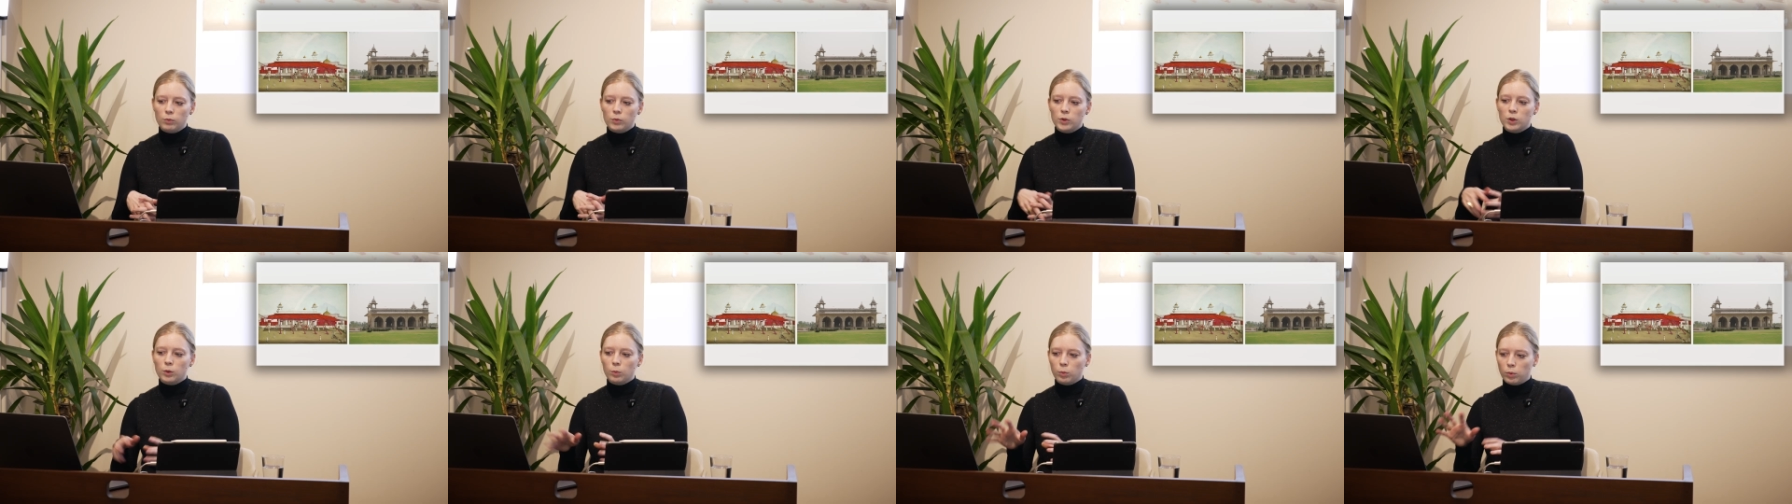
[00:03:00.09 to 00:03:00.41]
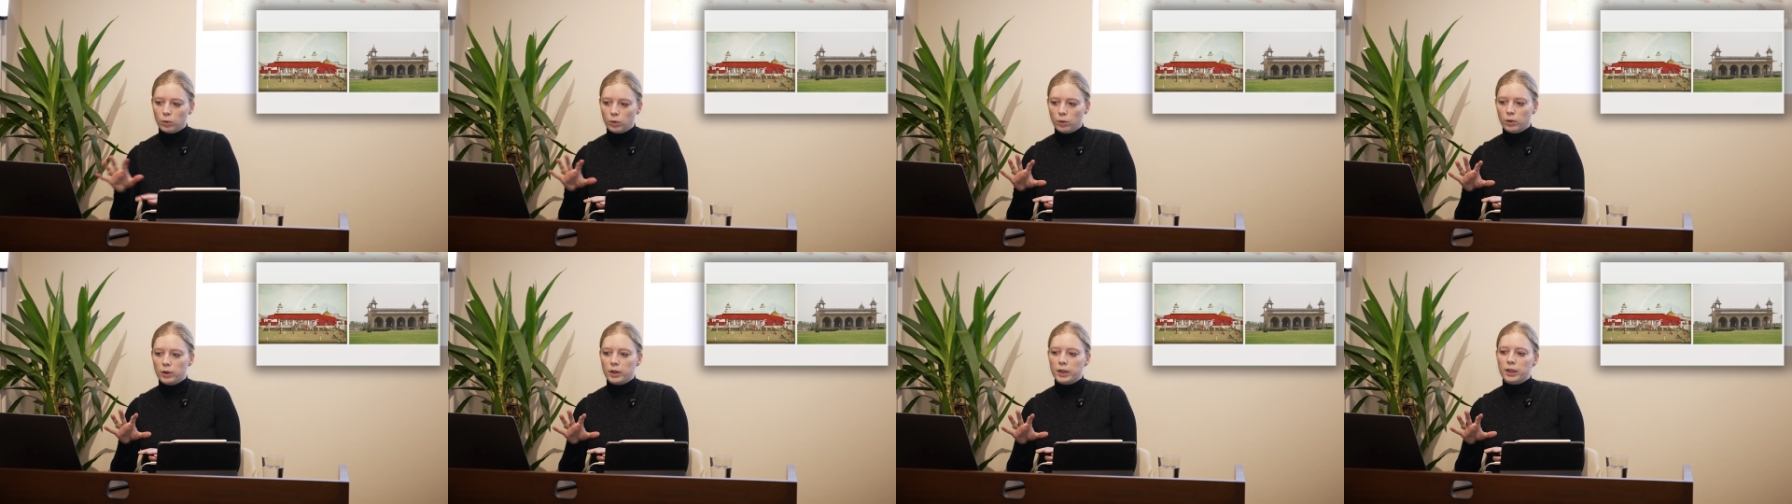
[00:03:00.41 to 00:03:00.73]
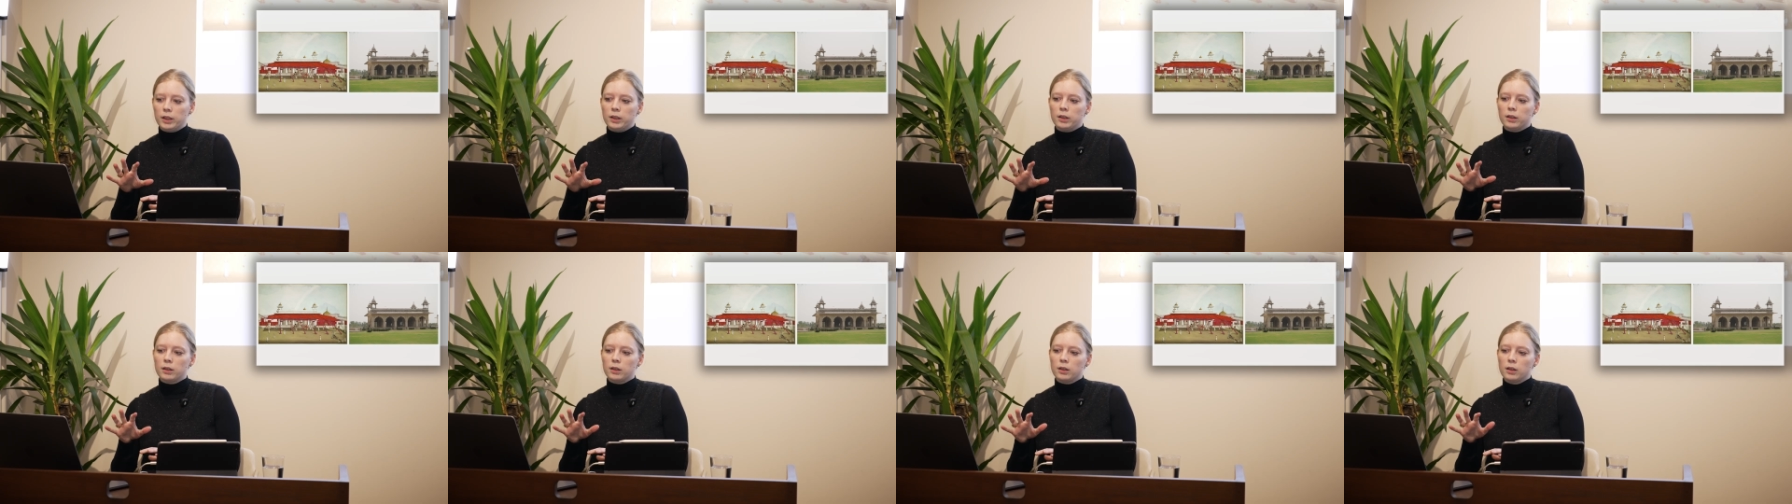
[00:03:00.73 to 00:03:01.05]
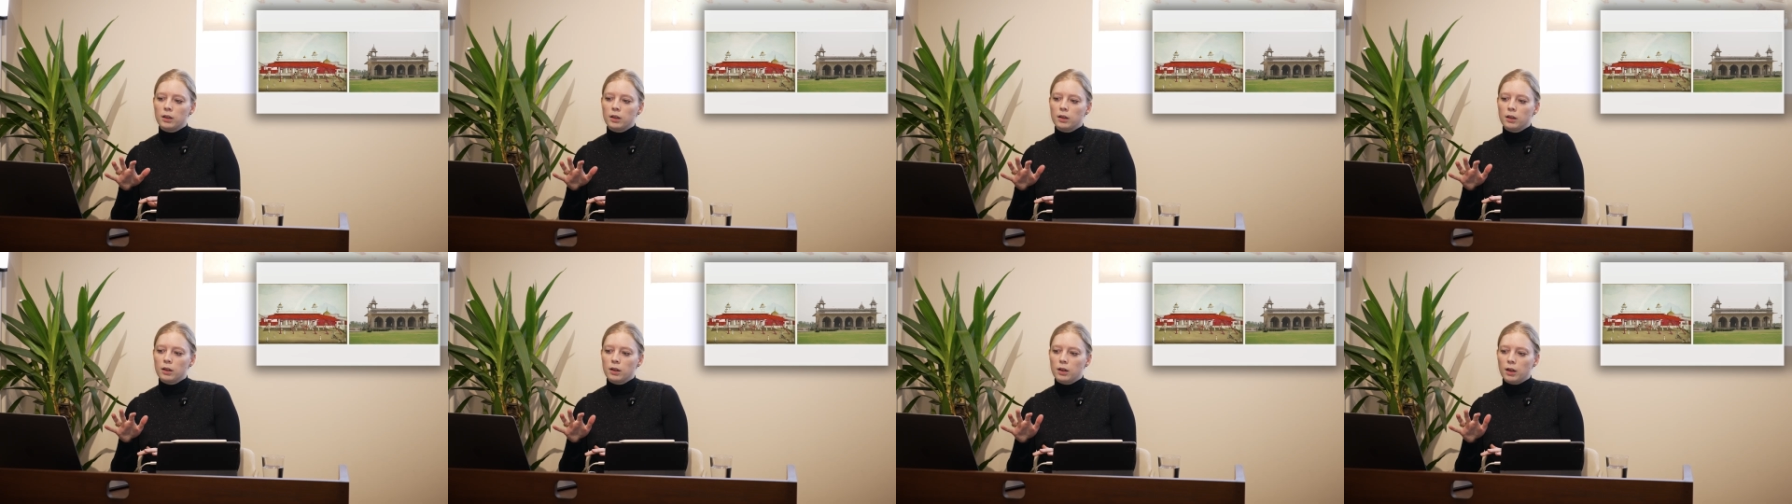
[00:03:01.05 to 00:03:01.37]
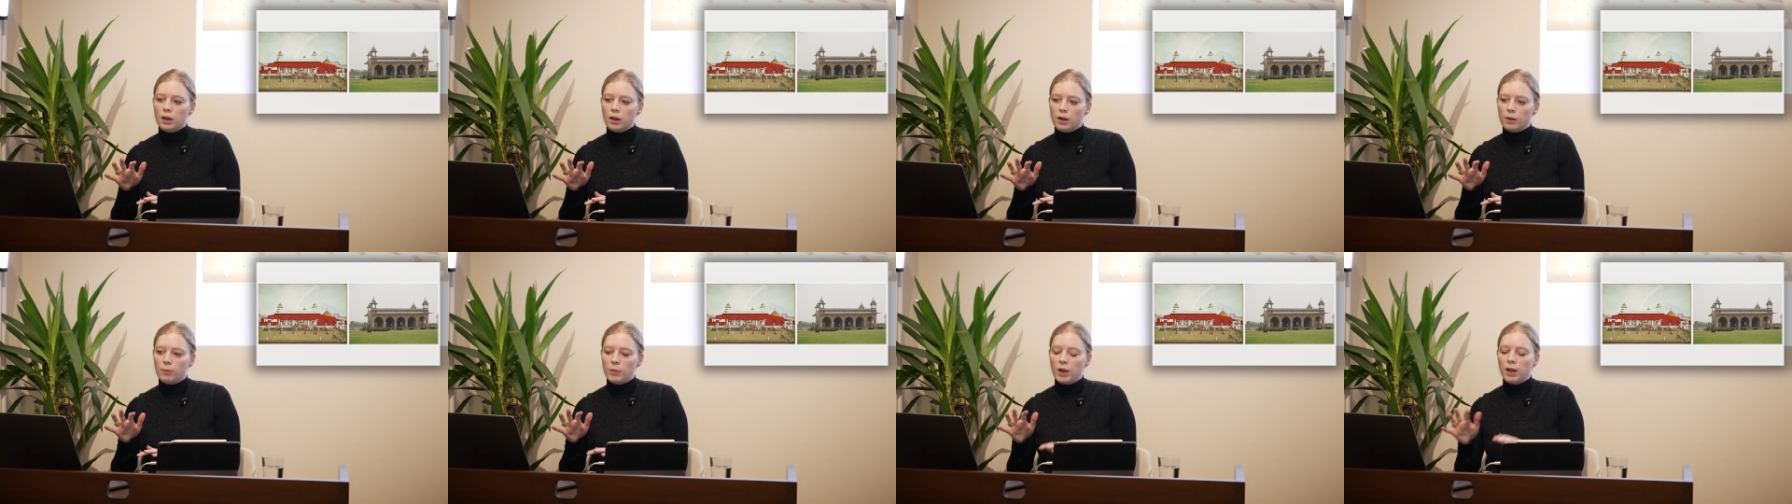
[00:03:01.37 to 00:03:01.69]
deployed
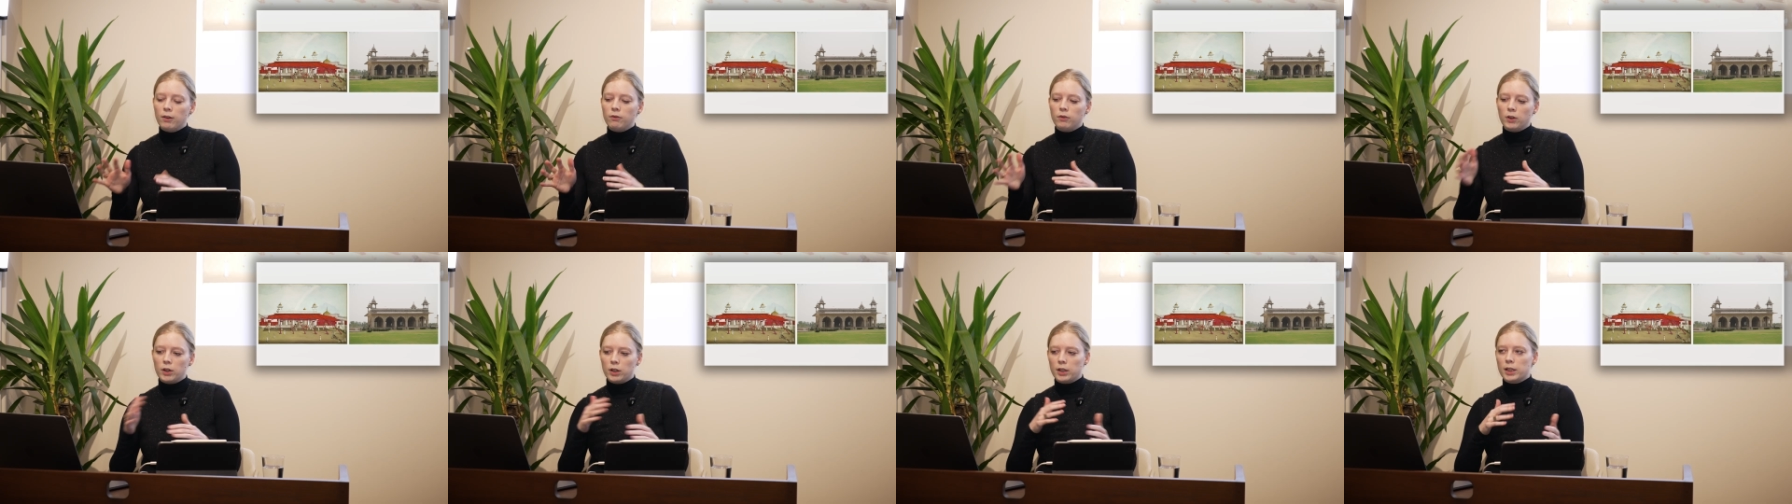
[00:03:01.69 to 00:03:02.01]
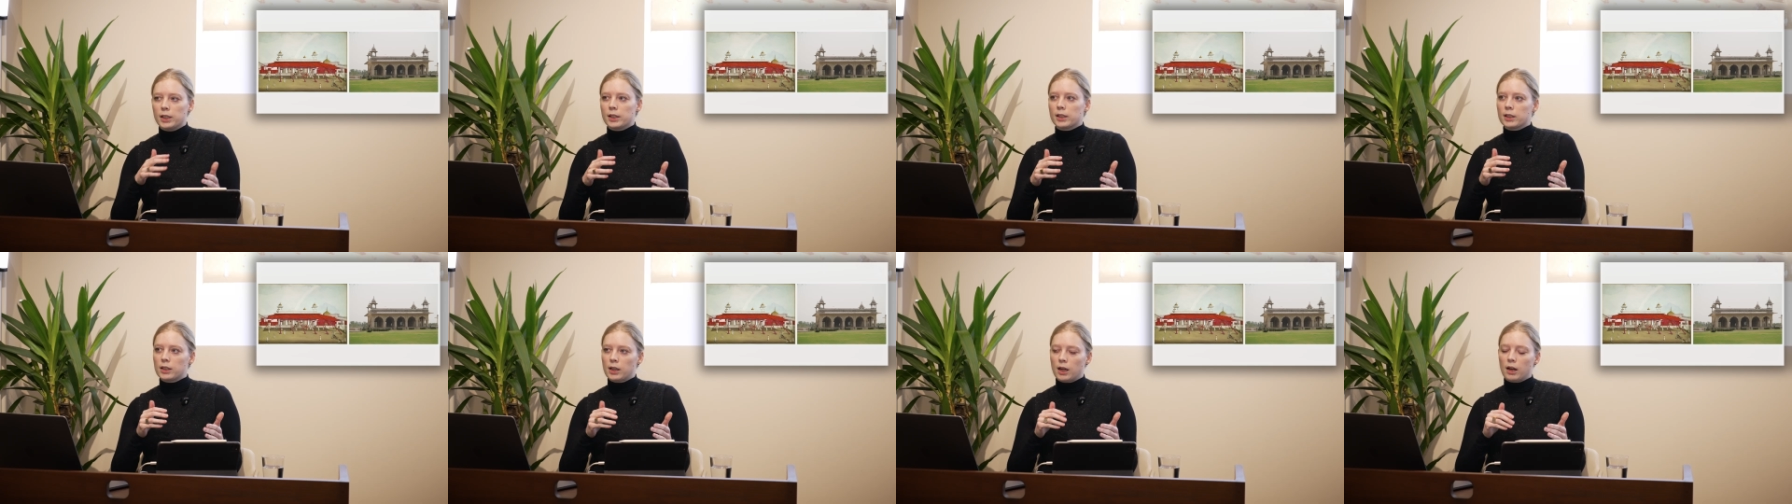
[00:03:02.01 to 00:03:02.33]
at various